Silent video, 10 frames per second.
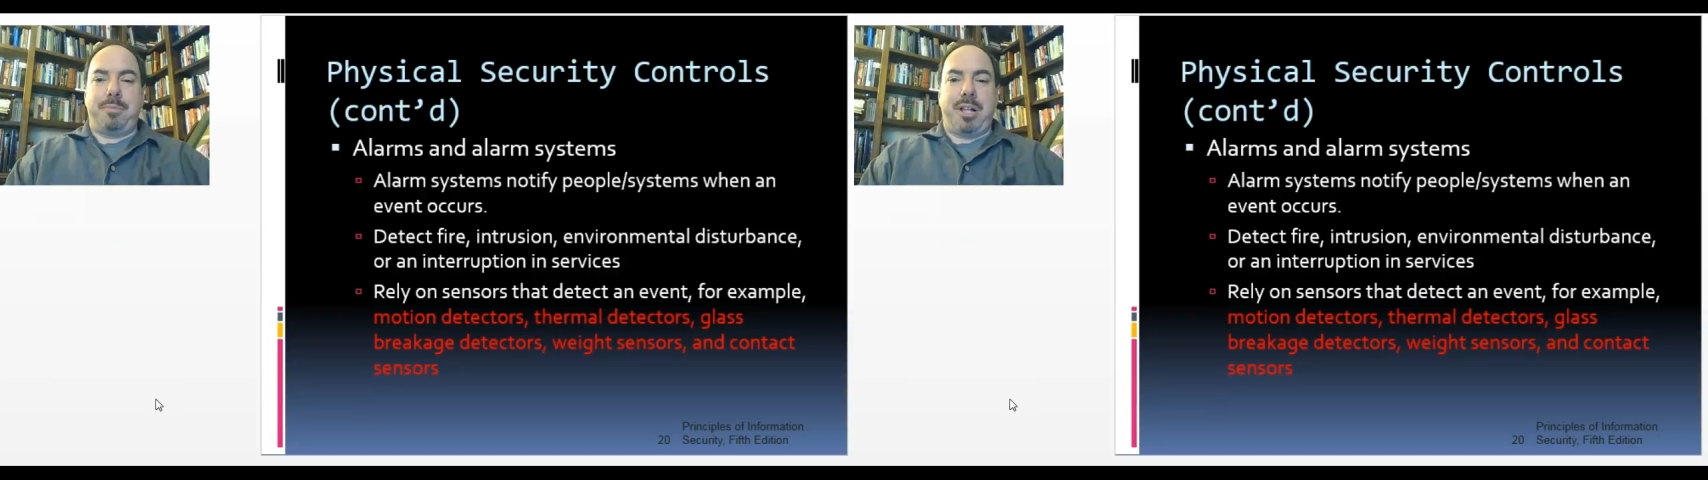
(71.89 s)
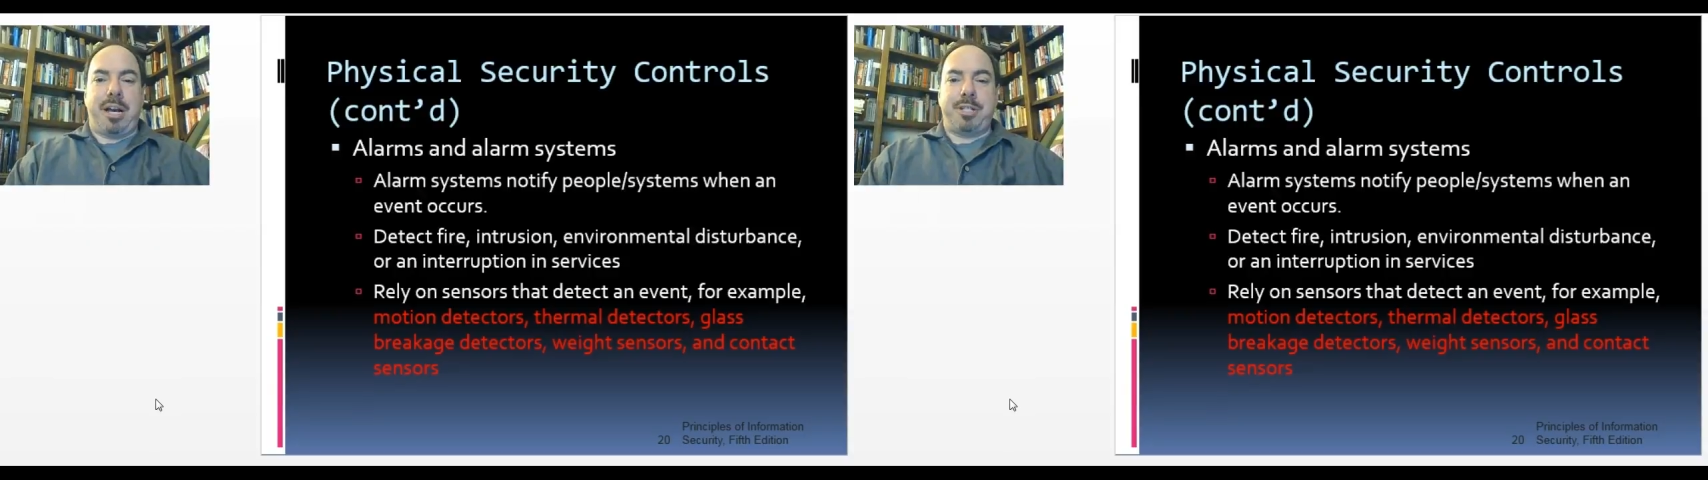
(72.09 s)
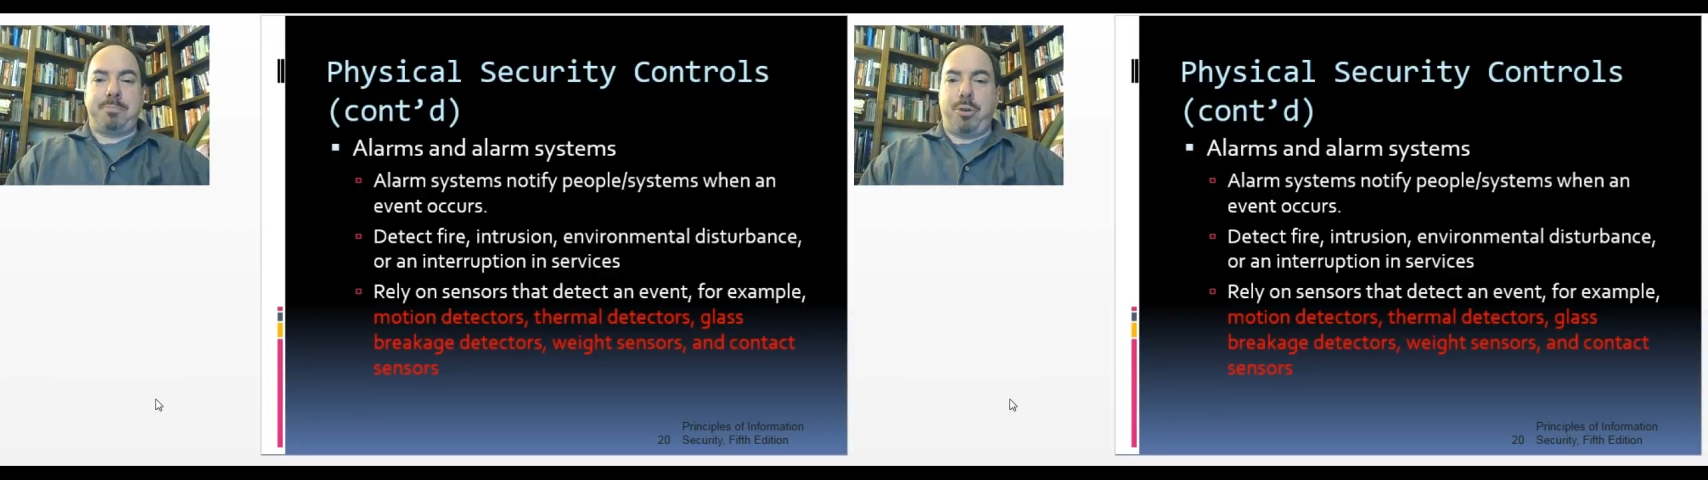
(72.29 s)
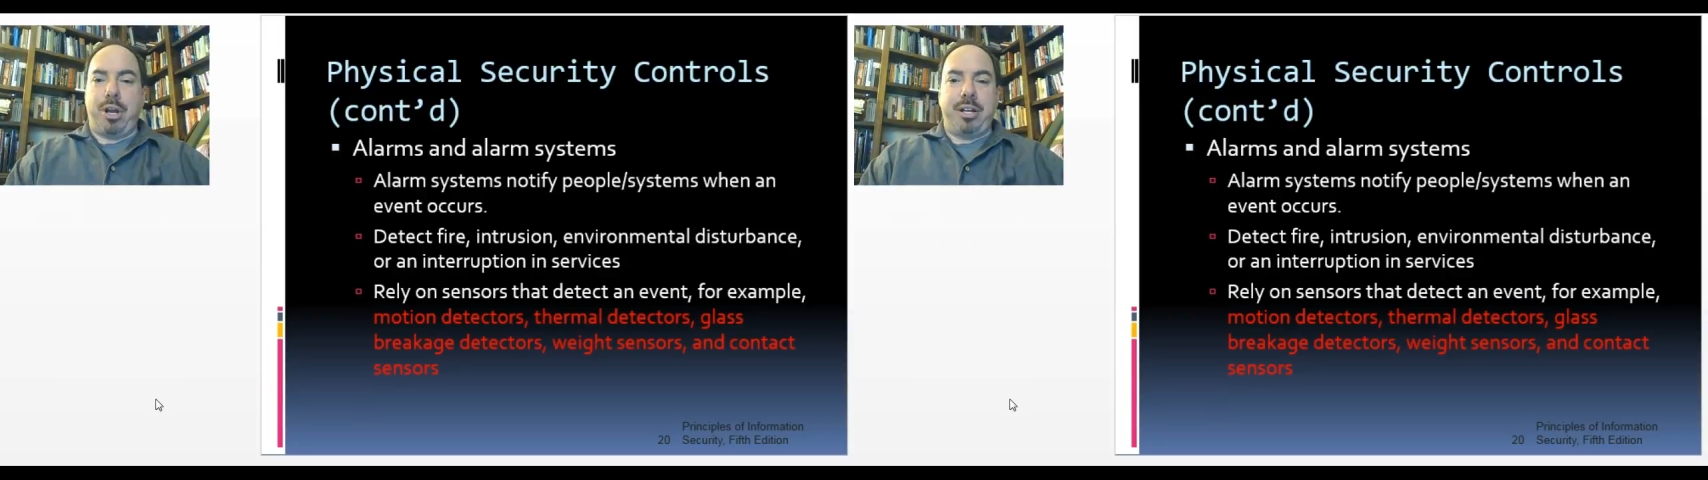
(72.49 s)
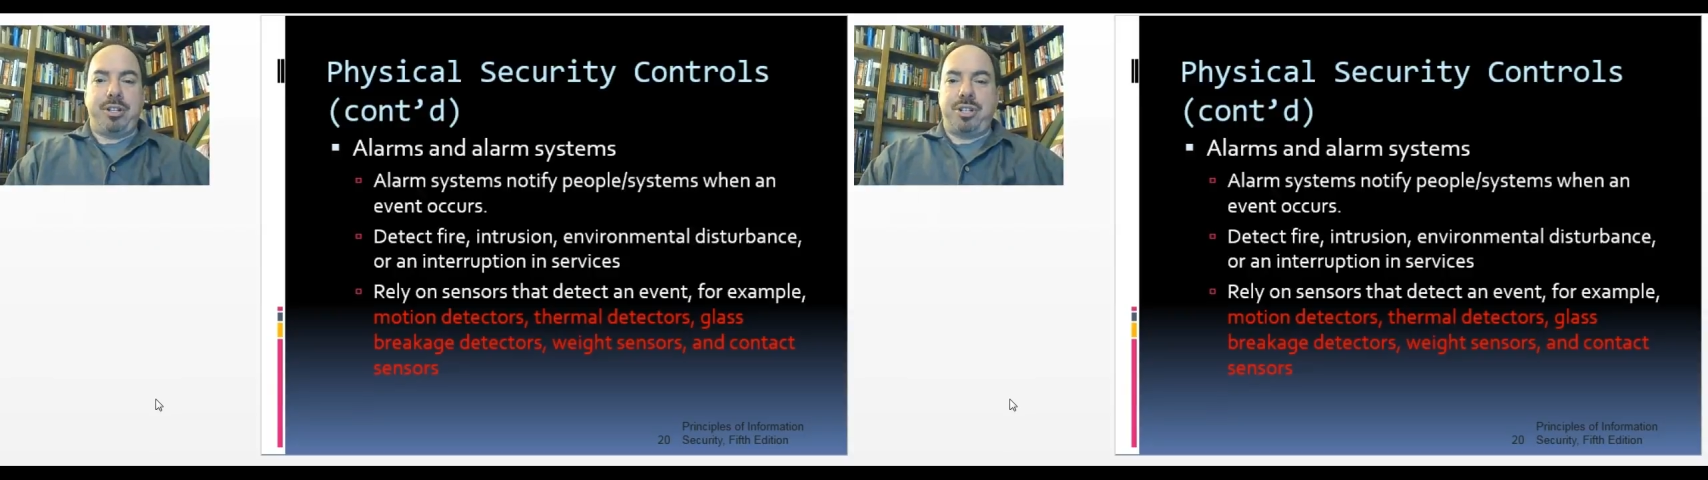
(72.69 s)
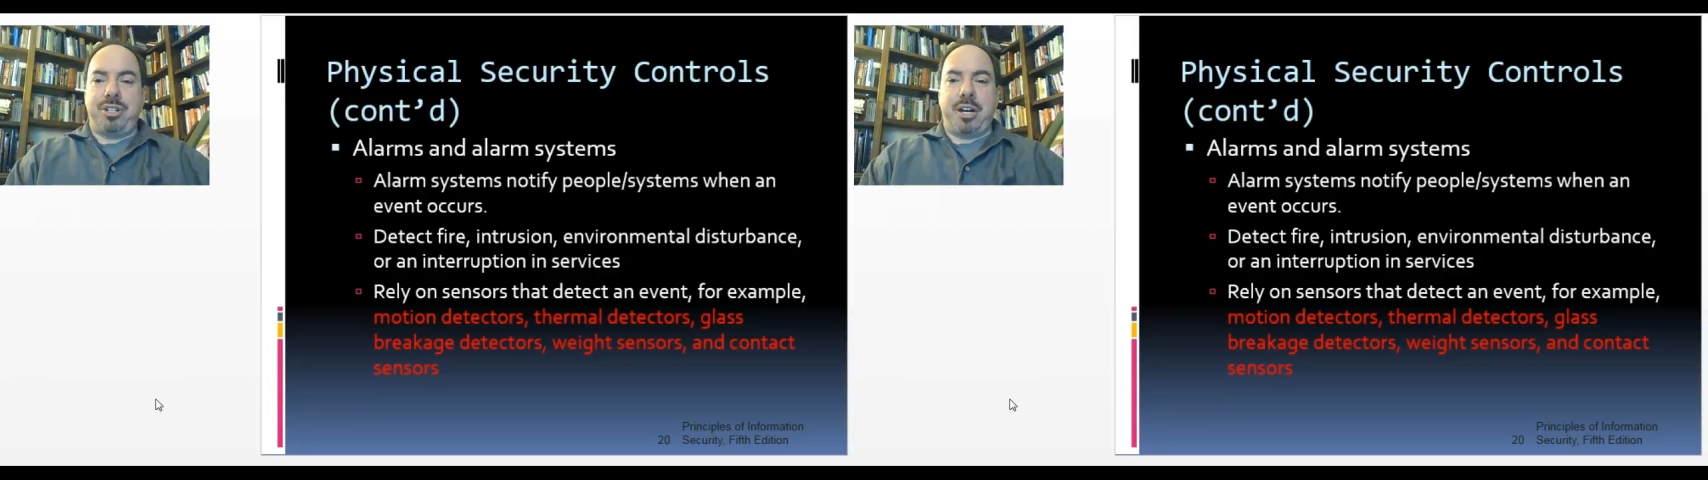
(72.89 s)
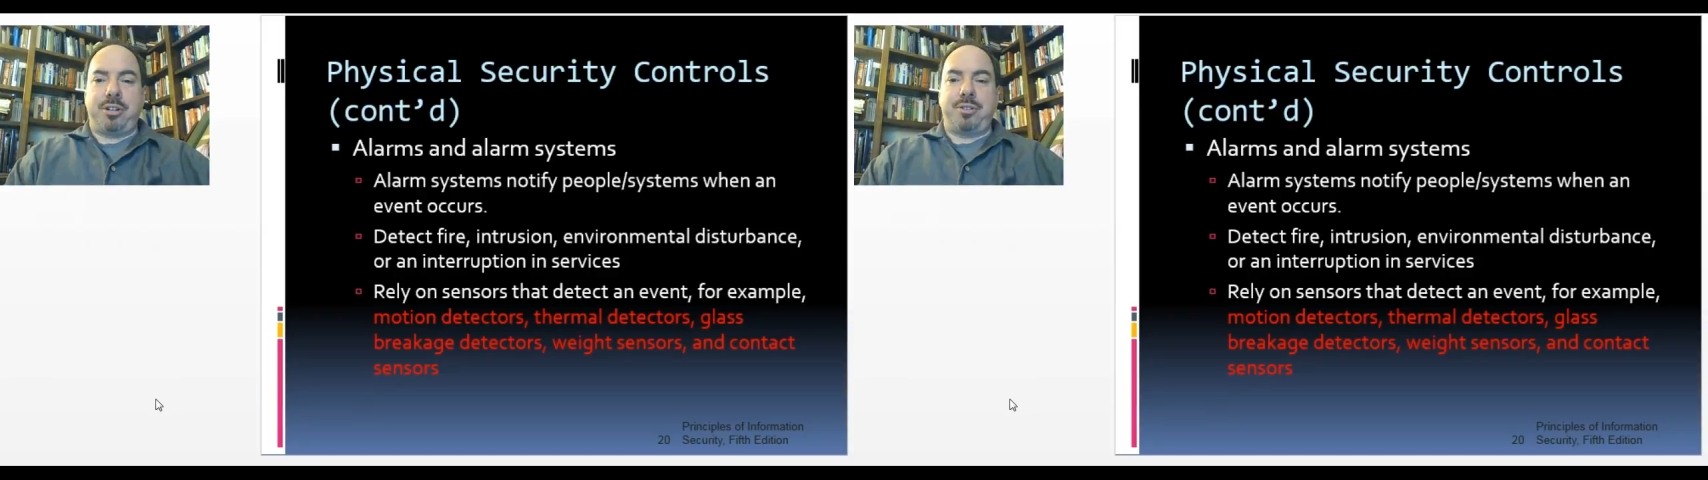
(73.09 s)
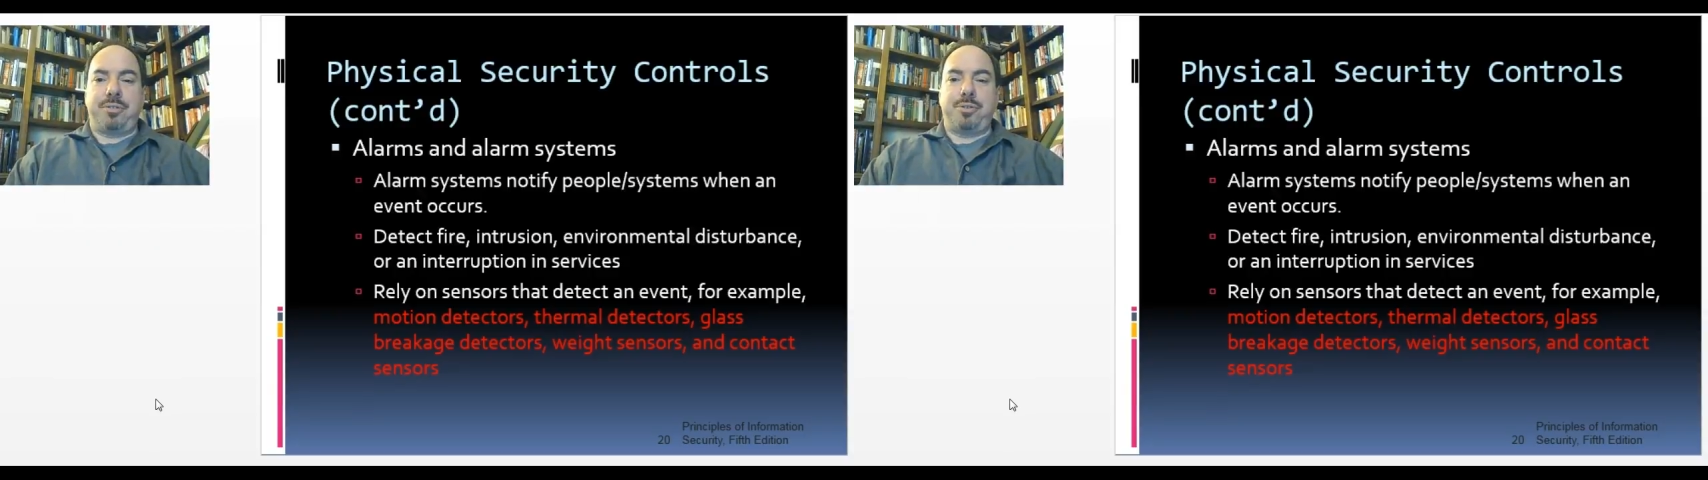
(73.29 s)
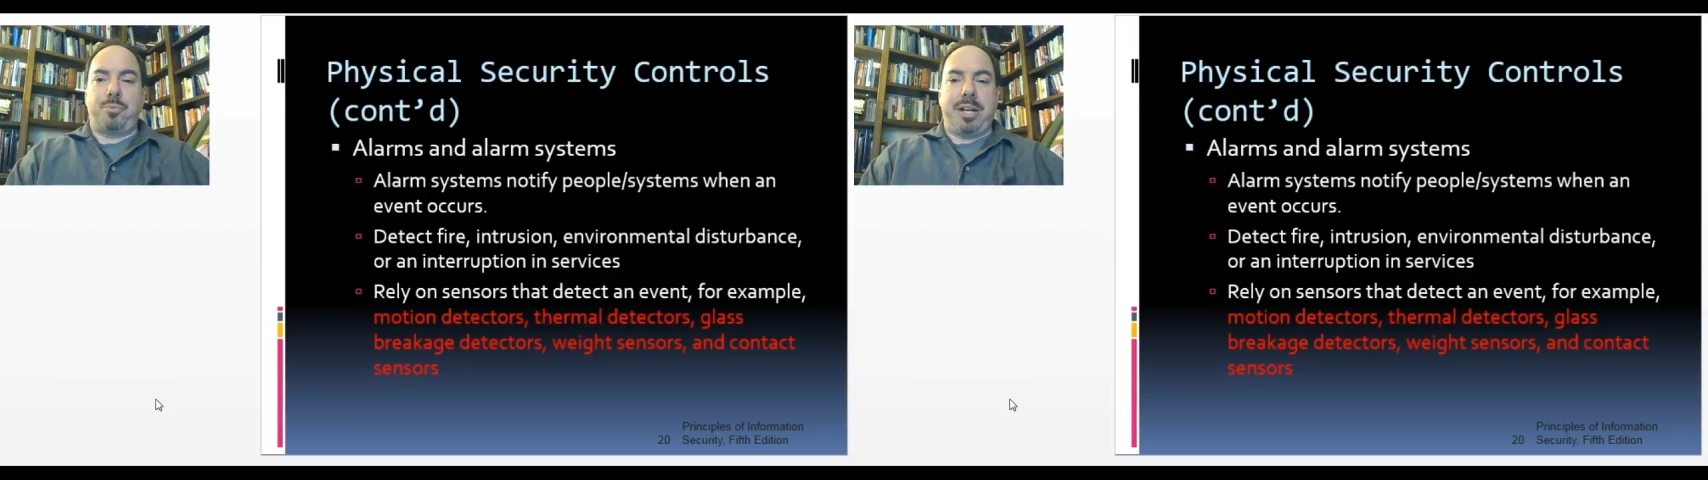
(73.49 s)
glass breakage detectors,